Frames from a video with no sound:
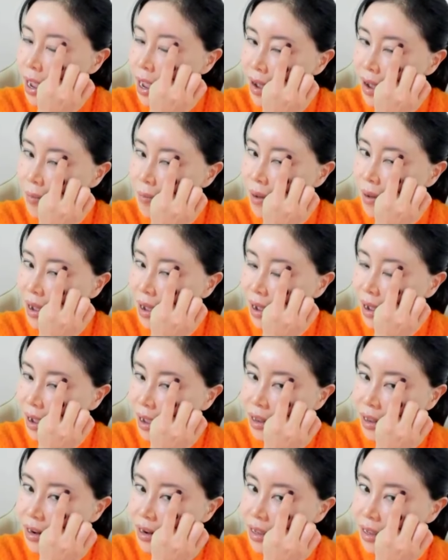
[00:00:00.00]
upper
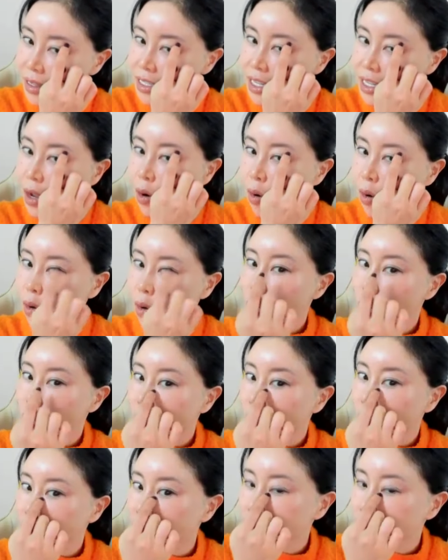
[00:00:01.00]
eyelid or